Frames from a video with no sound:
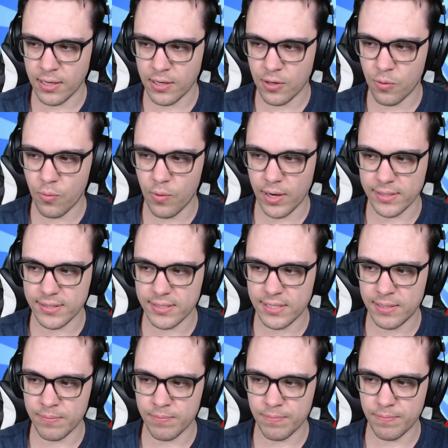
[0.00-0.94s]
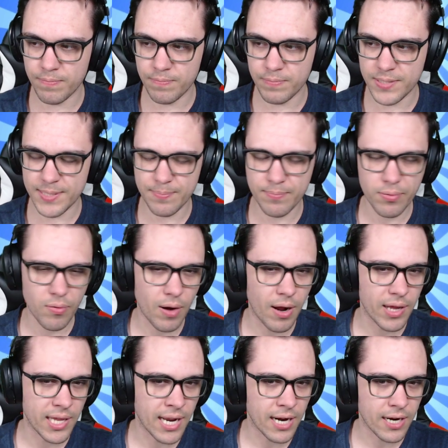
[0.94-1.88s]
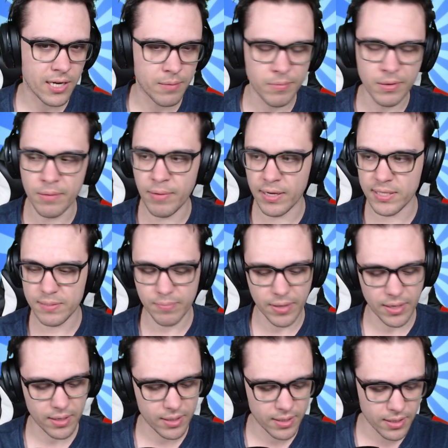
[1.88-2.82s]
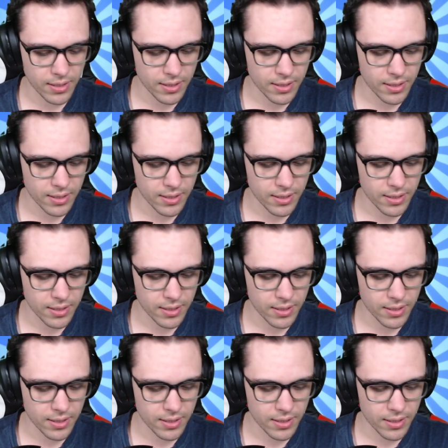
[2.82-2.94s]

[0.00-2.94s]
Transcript: quests he's probably not going to be the best pick.